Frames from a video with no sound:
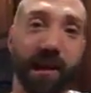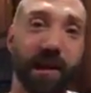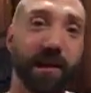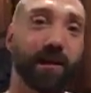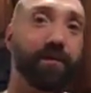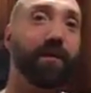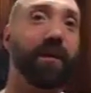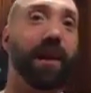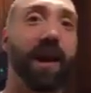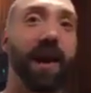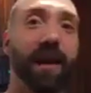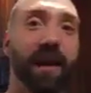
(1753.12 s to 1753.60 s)
Thanks
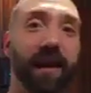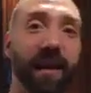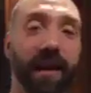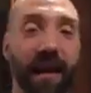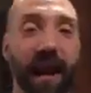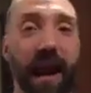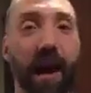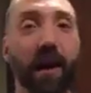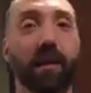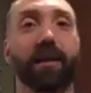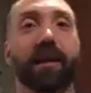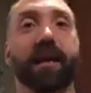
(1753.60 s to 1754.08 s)
for hanging
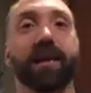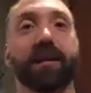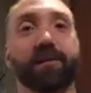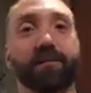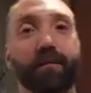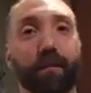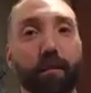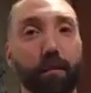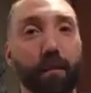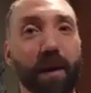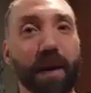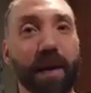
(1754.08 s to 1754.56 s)
out. Thanks
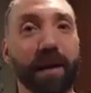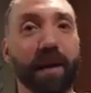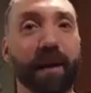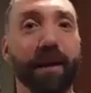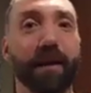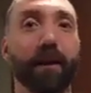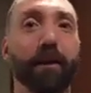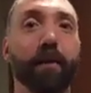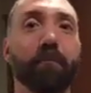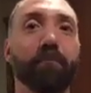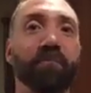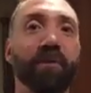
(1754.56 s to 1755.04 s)
for being
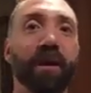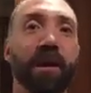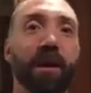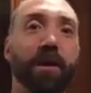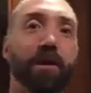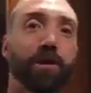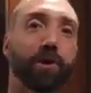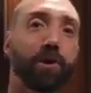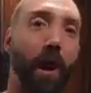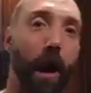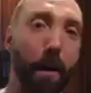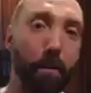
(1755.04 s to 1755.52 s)
here.
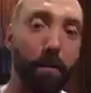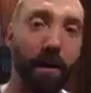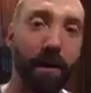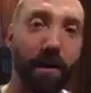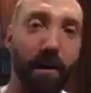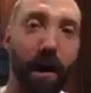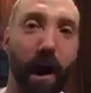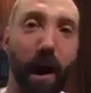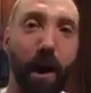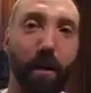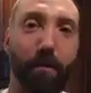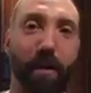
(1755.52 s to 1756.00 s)
Drop a
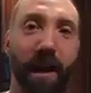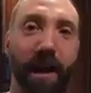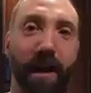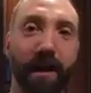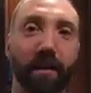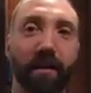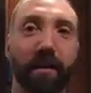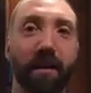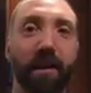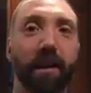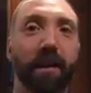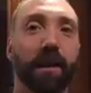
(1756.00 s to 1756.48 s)
comment.
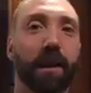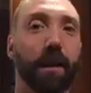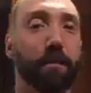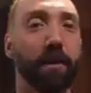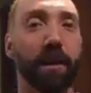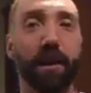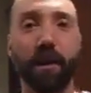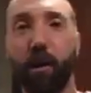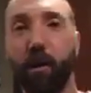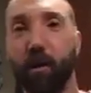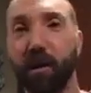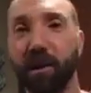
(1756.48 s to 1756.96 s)
Let
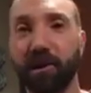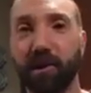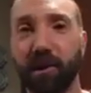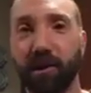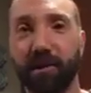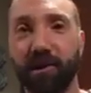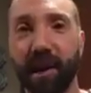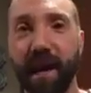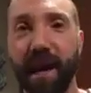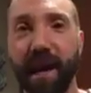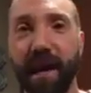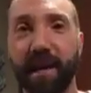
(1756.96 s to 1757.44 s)
me know what you
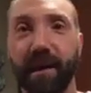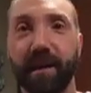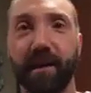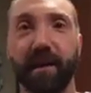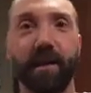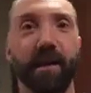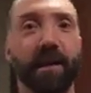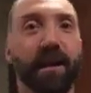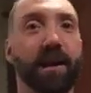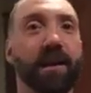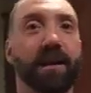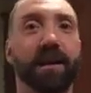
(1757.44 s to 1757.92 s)
think.
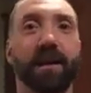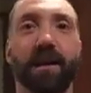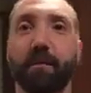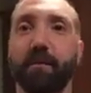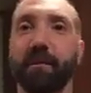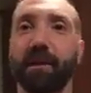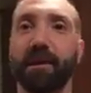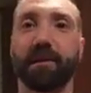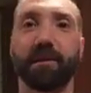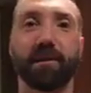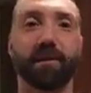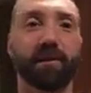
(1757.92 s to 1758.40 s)

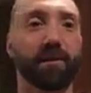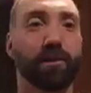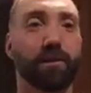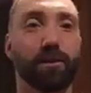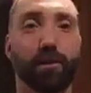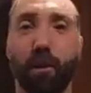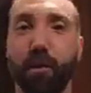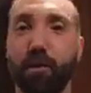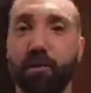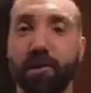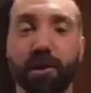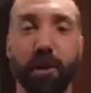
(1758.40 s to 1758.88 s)

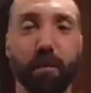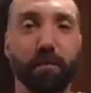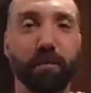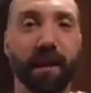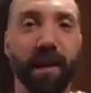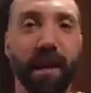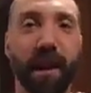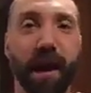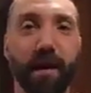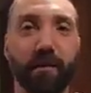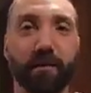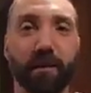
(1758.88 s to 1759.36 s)
Throw
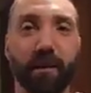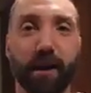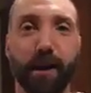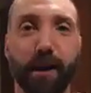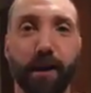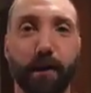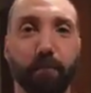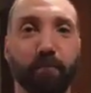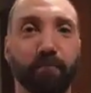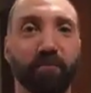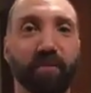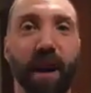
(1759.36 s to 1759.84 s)
something out
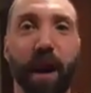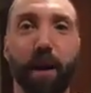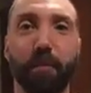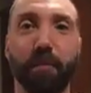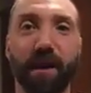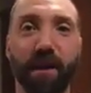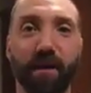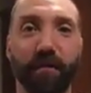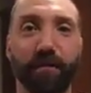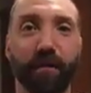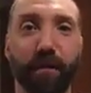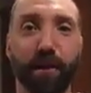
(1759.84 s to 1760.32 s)
there. I'm
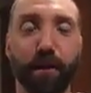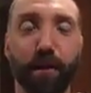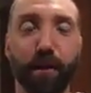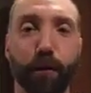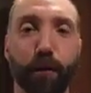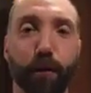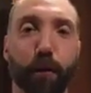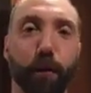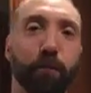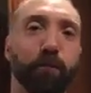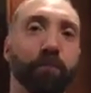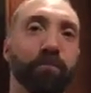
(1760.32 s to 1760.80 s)
here for
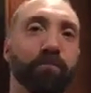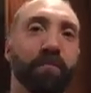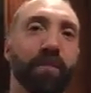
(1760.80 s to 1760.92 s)
you.